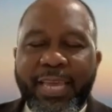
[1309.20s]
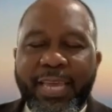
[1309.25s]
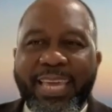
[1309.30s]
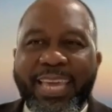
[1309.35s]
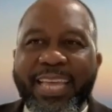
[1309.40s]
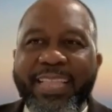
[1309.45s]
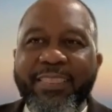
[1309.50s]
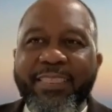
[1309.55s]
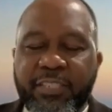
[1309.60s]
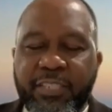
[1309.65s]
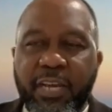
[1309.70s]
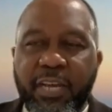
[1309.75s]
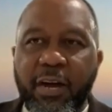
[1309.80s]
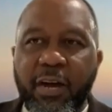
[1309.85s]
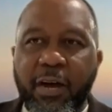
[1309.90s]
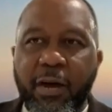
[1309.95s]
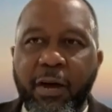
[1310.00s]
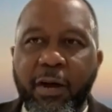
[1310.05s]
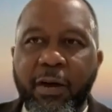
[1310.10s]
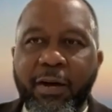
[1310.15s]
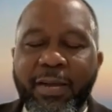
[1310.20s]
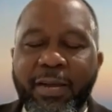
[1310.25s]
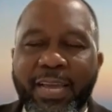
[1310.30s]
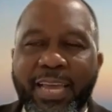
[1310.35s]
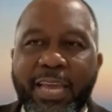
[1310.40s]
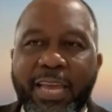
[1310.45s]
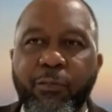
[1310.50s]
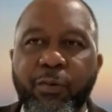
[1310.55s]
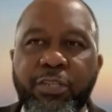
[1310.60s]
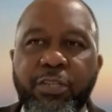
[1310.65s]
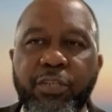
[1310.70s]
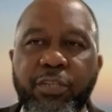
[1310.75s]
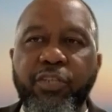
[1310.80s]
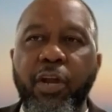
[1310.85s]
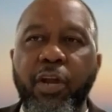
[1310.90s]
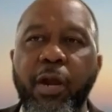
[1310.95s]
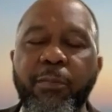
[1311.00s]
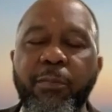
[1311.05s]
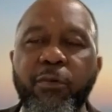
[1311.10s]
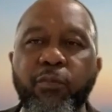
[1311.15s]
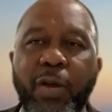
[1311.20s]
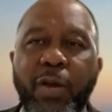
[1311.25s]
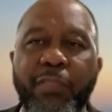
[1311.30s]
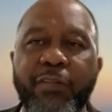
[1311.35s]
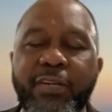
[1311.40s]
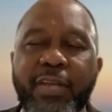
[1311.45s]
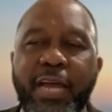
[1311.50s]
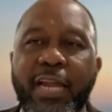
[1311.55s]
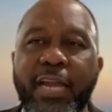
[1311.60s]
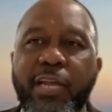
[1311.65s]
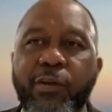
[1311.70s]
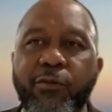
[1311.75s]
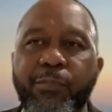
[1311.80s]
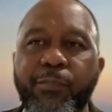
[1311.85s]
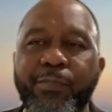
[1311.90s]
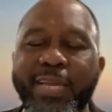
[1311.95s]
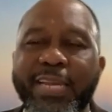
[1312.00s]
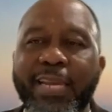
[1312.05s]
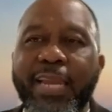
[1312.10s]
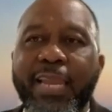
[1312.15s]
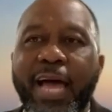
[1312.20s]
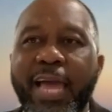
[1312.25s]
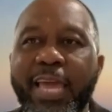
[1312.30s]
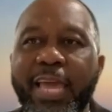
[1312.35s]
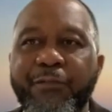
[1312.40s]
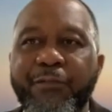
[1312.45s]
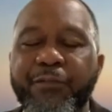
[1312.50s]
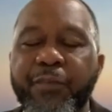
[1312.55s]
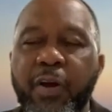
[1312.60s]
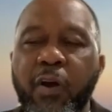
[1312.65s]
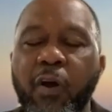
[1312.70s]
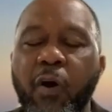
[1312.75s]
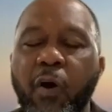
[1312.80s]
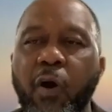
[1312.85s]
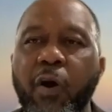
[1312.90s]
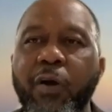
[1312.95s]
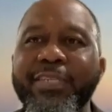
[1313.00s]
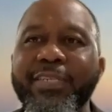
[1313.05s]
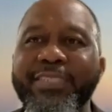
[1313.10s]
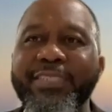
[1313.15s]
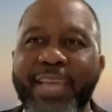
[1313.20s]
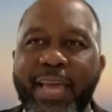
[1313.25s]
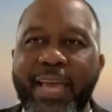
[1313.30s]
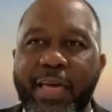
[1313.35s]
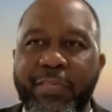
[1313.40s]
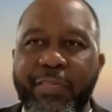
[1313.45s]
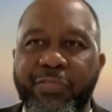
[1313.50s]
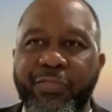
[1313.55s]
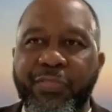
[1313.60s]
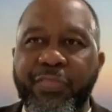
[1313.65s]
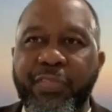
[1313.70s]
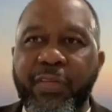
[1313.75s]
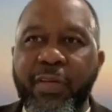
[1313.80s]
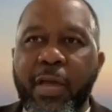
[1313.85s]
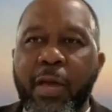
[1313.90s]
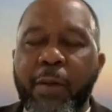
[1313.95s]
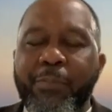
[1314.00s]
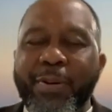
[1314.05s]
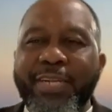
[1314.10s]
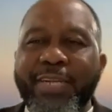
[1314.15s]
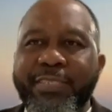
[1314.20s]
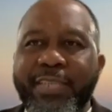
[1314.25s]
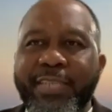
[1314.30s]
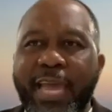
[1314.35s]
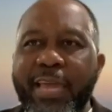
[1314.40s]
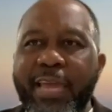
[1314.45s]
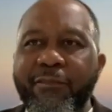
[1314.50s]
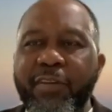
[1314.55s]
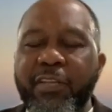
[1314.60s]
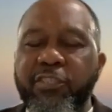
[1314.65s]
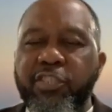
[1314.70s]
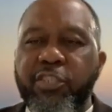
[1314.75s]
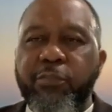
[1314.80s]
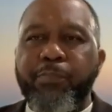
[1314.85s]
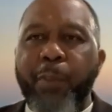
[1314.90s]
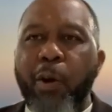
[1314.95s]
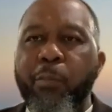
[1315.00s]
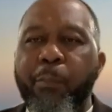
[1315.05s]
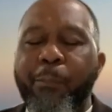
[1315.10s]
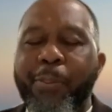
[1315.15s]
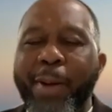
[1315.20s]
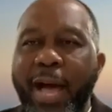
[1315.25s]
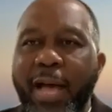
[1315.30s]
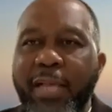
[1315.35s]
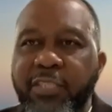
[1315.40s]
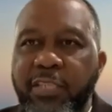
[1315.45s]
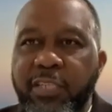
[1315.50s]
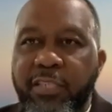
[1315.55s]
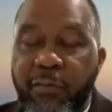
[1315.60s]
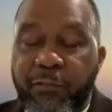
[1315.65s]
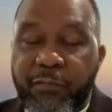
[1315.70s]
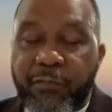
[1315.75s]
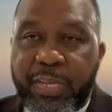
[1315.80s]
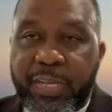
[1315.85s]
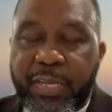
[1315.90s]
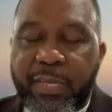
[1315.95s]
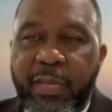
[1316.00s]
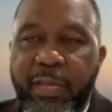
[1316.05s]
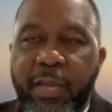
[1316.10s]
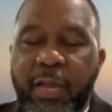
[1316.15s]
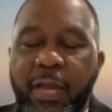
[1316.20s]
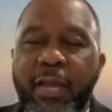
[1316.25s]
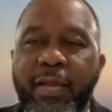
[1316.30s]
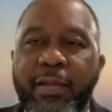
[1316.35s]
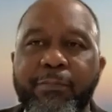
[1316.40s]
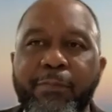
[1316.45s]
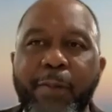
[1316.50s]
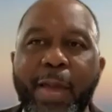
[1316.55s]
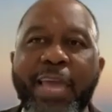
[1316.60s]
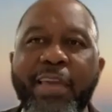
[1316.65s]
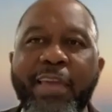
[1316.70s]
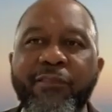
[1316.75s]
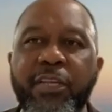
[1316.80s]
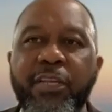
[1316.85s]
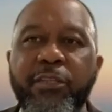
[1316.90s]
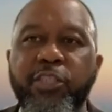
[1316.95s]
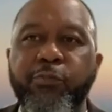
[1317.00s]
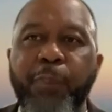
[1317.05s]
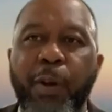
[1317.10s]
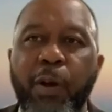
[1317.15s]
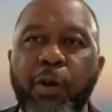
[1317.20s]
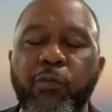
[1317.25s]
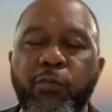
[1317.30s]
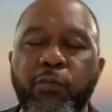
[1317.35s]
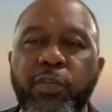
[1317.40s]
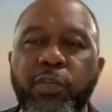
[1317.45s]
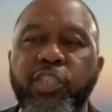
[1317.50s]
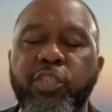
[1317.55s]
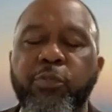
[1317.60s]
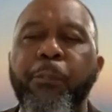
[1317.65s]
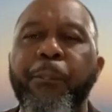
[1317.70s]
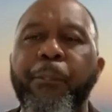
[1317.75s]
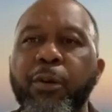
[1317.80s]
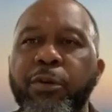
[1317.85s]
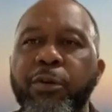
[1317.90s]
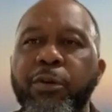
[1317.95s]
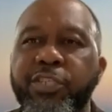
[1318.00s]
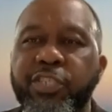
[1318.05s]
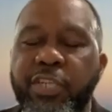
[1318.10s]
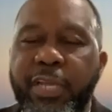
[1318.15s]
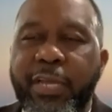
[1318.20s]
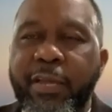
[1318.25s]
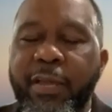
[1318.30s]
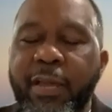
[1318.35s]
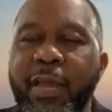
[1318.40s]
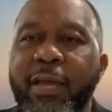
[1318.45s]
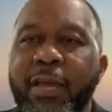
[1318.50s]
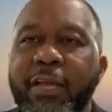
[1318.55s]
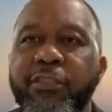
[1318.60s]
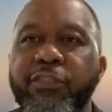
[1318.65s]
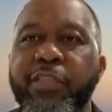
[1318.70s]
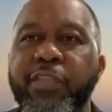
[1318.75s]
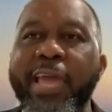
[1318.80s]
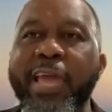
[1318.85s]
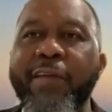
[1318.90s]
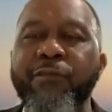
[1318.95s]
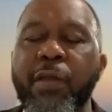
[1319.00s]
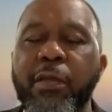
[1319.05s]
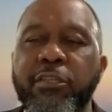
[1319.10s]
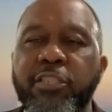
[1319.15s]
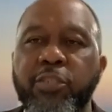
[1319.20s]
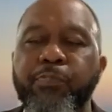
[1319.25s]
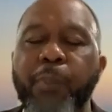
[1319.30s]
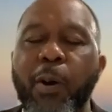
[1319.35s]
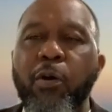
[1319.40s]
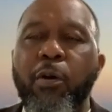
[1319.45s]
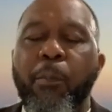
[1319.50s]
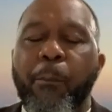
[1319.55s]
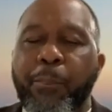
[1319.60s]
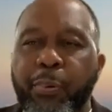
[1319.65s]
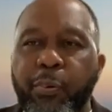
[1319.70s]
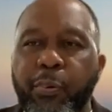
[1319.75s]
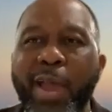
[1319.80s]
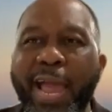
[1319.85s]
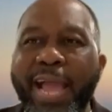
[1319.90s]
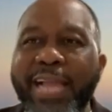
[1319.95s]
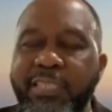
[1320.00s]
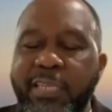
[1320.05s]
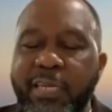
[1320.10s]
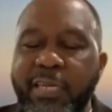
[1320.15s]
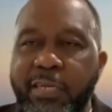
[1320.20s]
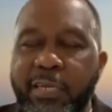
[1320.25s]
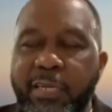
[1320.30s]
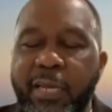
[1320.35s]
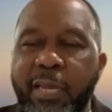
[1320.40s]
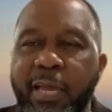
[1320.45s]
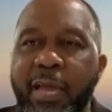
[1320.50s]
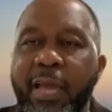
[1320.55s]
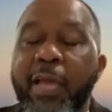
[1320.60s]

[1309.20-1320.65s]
in the tongue. It will determine whether or not it will be life or death. But David spoke positively David spoke was spiritually. David spoke practically.